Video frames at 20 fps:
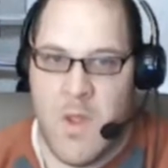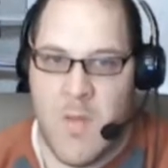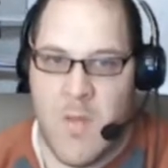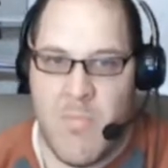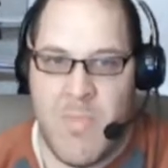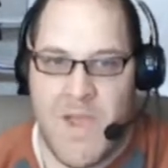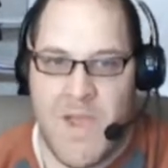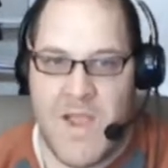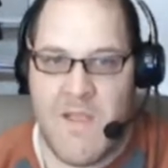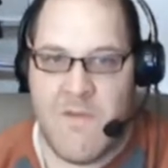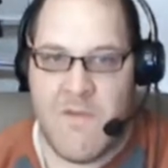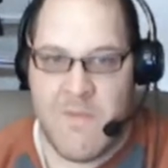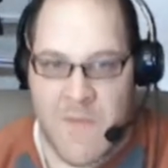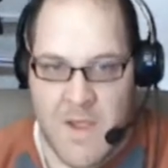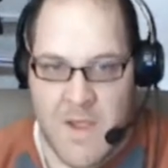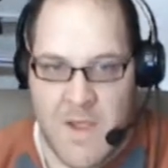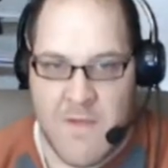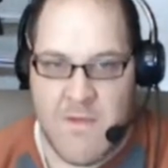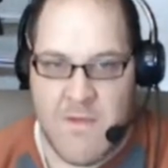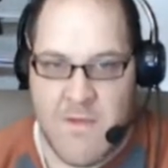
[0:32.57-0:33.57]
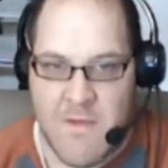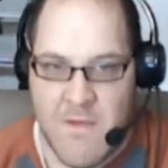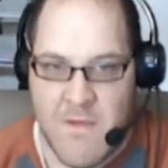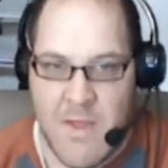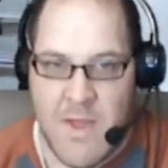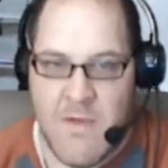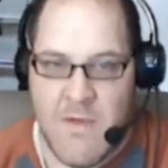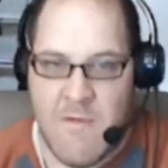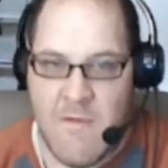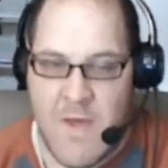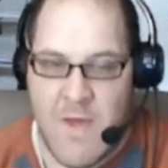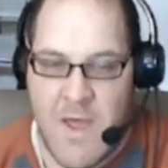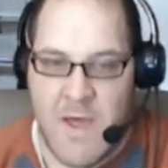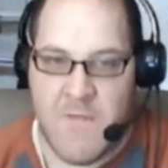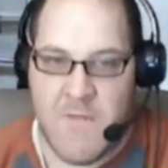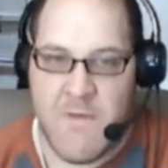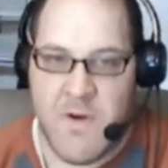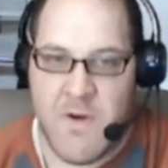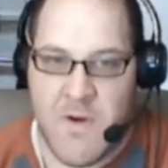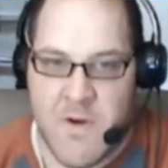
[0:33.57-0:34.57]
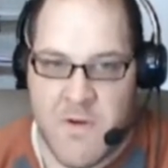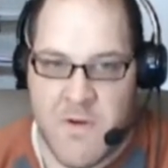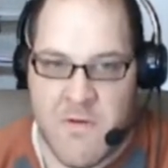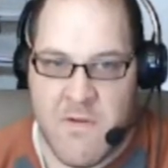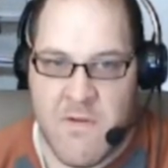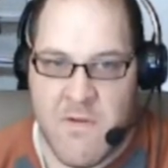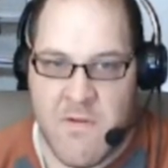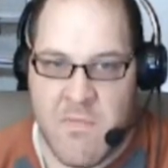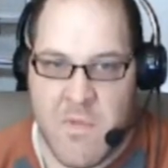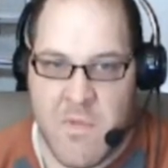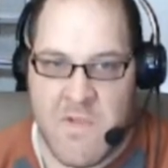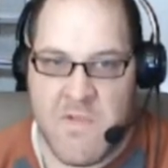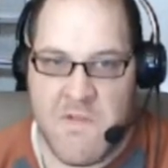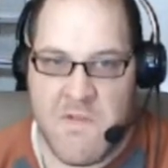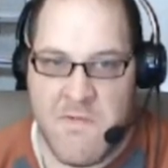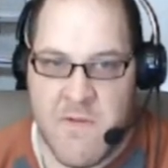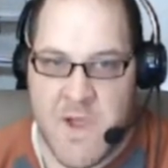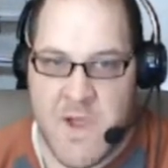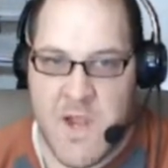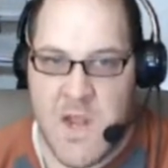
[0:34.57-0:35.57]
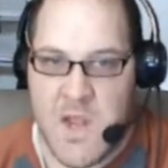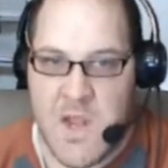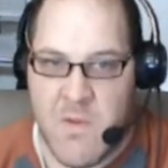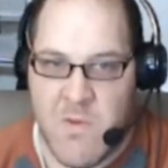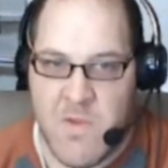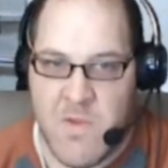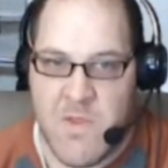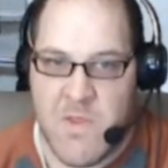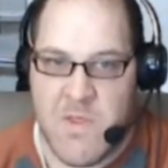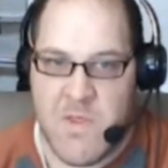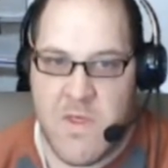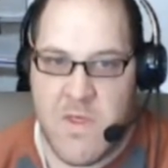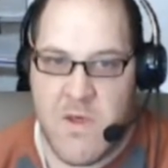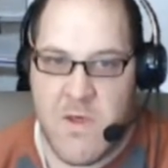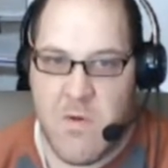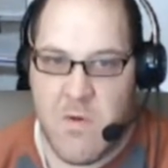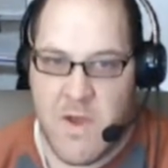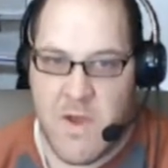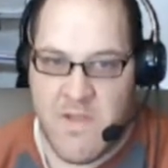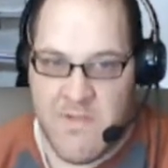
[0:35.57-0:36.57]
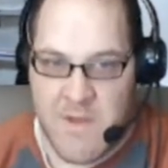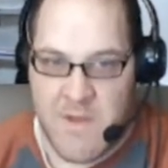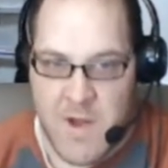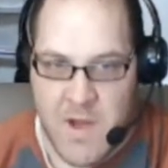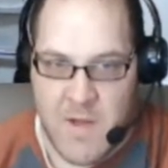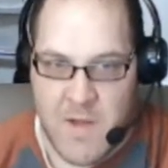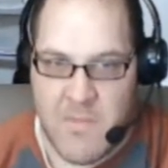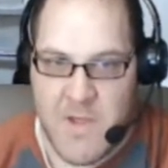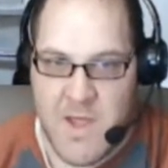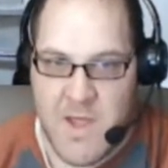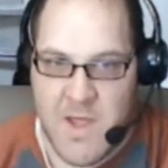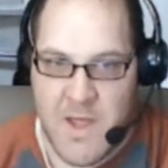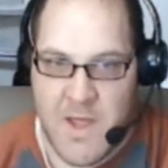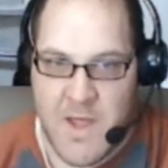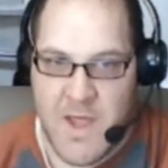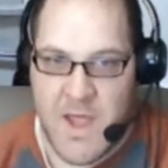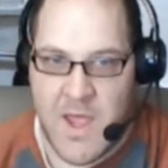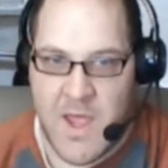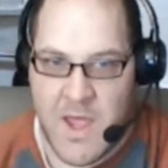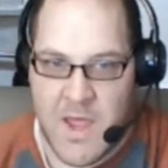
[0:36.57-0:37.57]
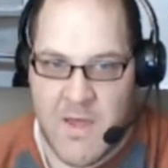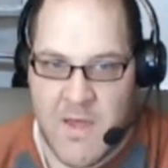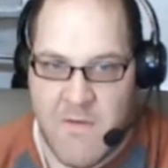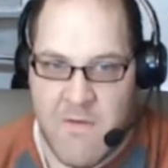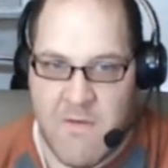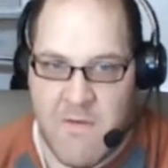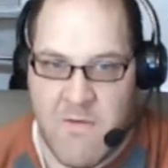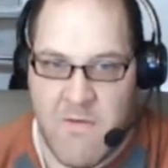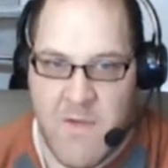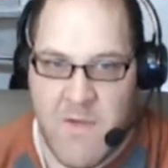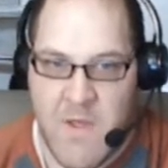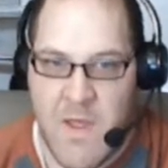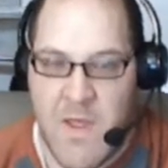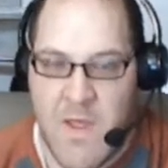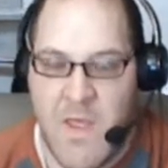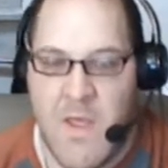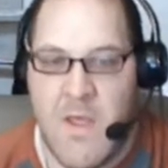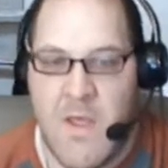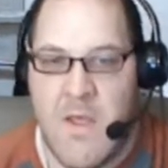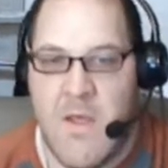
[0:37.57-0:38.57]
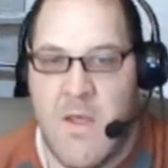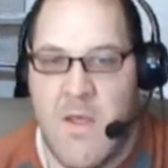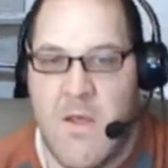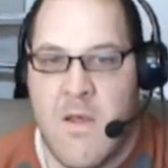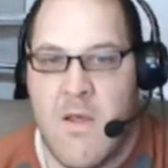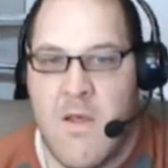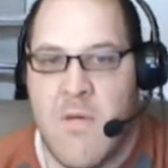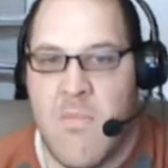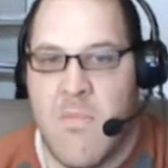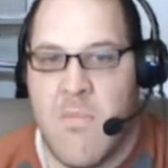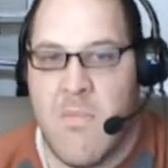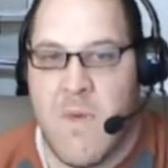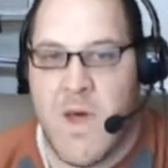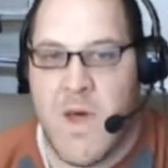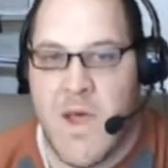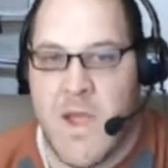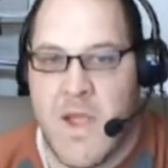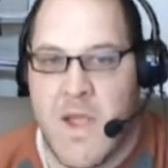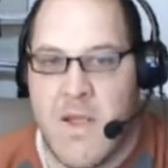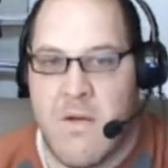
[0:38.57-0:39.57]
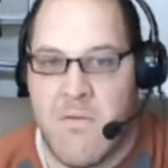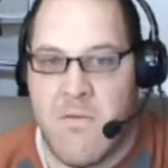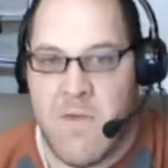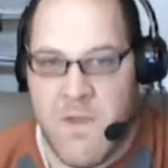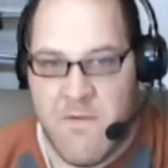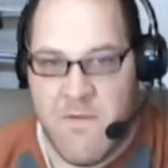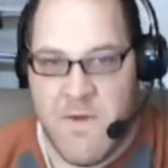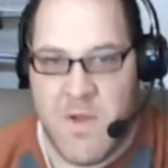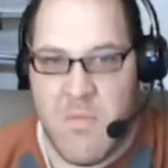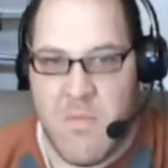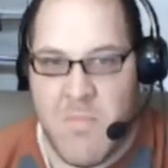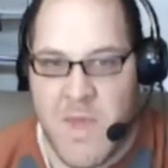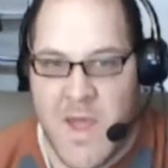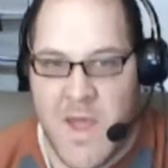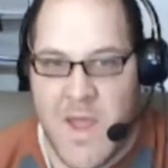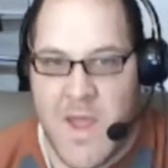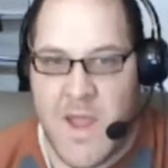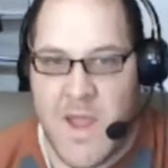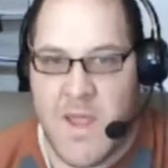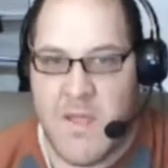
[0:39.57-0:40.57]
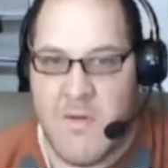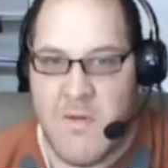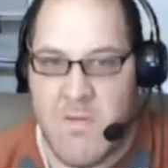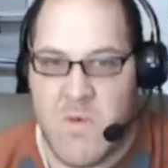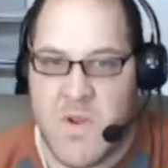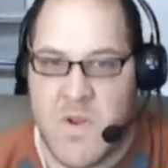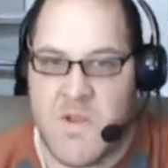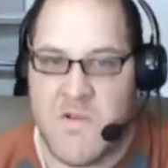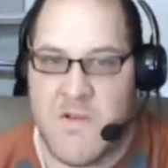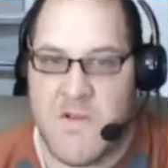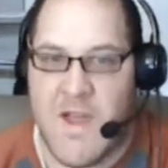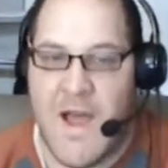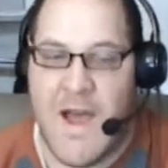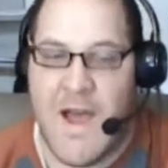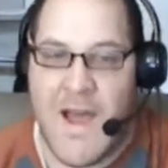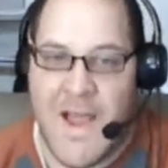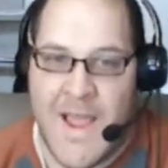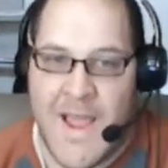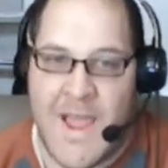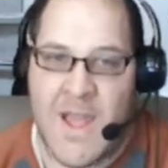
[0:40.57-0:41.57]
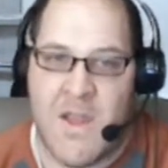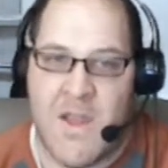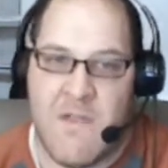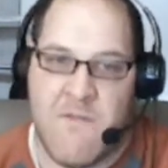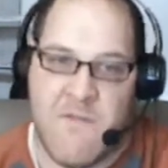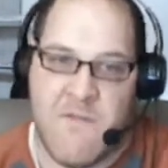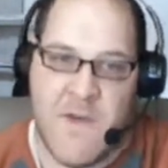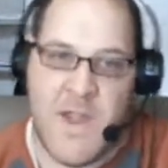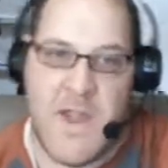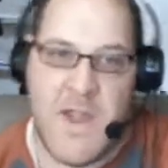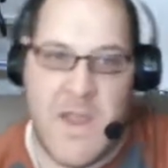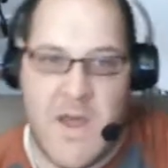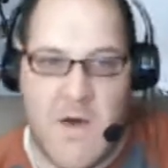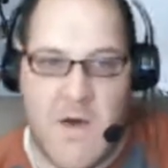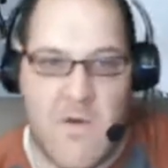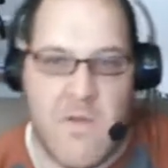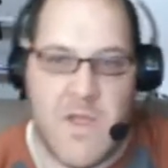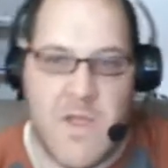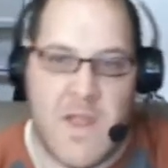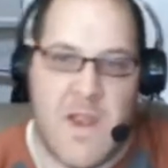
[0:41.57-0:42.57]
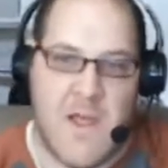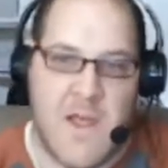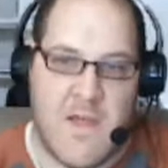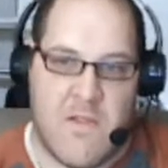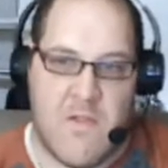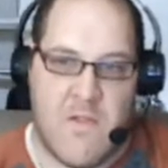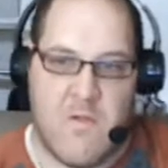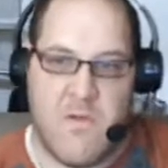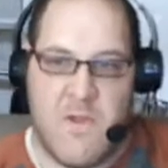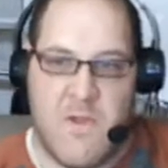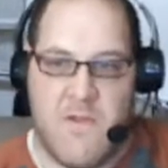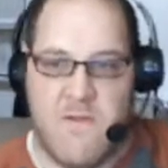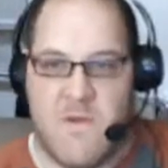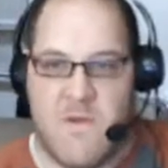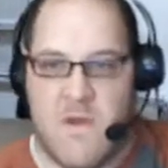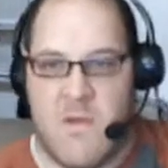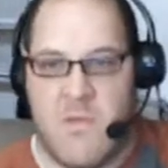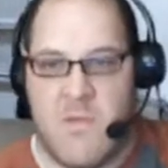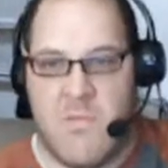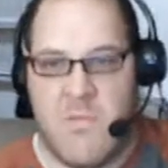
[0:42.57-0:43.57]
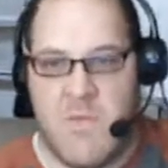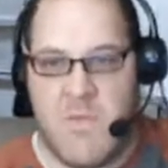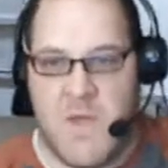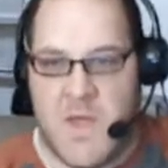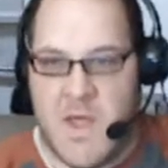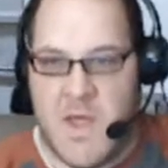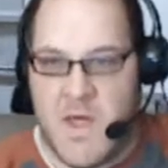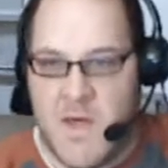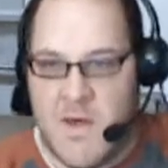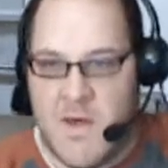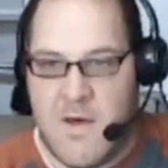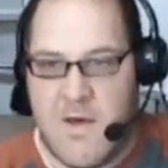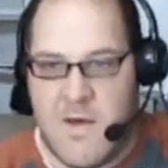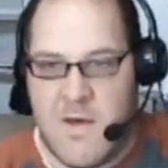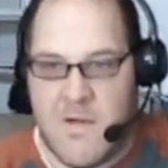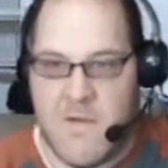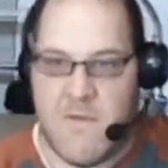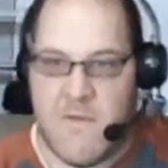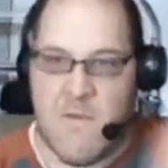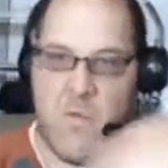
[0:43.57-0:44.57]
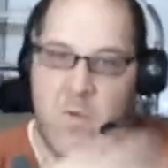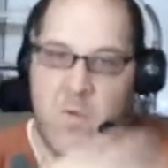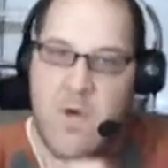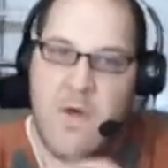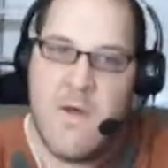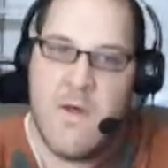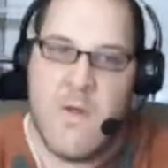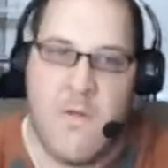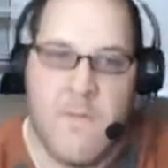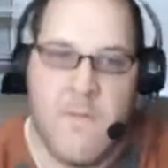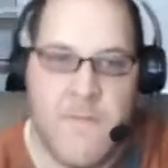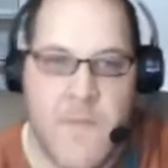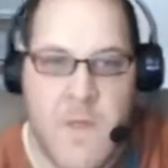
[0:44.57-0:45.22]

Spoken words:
Biggest thing is after 6 months of fighting with Horizon Hobby, I have my refund back, which I had to find out that I had the refund because, well,